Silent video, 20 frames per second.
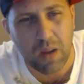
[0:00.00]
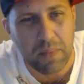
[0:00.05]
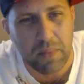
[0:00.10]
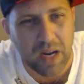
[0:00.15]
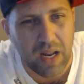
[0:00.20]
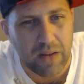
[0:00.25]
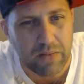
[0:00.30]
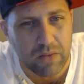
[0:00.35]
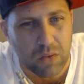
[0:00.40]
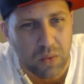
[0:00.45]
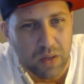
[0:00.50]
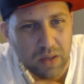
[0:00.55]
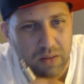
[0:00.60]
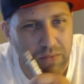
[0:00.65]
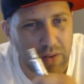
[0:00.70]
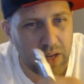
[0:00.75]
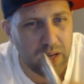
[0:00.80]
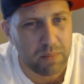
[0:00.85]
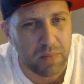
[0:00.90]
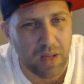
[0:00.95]
I'm gonna have a
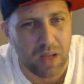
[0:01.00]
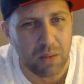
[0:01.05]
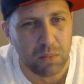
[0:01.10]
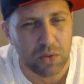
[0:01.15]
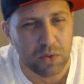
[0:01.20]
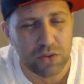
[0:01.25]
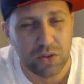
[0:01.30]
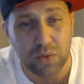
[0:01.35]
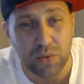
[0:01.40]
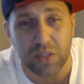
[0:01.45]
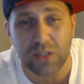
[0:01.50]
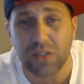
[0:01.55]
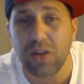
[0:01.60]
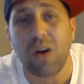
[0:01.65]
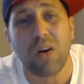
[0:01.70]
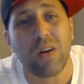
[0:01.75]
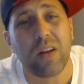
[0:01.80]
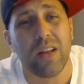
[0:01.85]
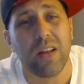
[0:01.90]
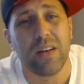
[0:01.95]
quick vape, and we'll do the
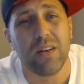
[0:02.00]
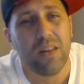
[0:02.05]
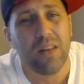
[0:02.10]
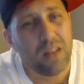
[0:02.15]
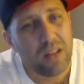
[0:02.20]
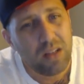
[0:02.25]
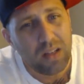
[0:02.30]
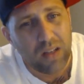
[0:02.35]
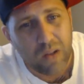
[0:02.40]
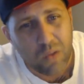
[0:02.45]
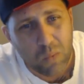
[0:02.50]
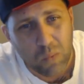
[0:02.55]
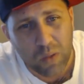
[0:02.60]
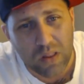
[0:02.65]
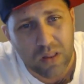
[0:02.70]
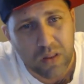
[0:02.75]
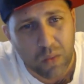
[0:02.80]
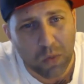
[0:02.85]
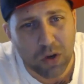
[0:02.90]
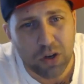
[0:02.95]
talking
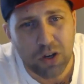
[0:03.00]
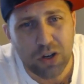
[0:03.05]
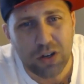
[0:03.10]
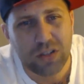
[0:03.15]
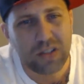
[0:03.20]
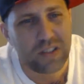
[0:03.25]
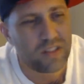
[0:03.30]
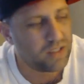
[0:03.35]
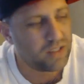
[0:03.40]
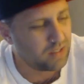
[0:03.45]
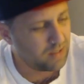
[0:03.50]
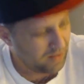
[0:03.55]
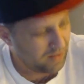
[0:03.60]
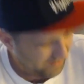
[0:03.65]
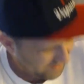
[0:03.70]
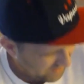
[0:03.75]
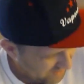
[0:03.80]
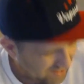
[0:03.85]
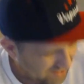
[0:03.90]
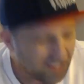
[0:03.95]
with the words
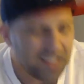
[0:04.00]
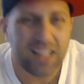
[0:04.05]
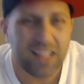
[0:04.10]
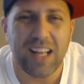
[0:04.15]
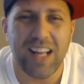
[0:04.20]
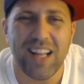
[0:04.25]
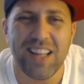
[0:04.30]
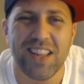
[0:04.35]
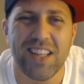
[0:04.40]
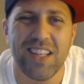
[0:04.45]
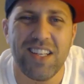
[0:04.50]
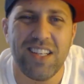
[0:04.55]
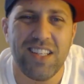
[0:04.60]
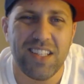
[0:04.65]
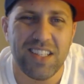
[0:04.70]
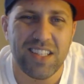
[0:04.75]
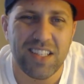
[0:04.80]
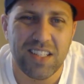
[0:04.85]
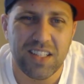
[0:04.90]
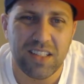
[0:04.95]
and the
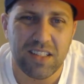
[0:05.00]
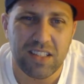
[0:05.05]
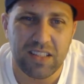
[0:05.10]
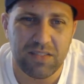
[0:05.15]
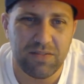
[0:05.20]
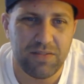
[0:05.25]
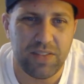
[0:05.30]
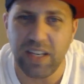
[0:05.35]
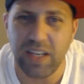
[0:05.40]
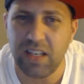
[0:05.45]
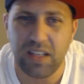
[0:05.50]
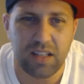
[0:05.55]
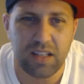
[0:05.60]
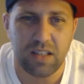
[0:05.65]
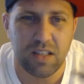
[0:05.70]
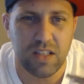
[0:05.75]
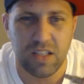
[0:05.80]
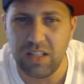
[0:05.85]
let's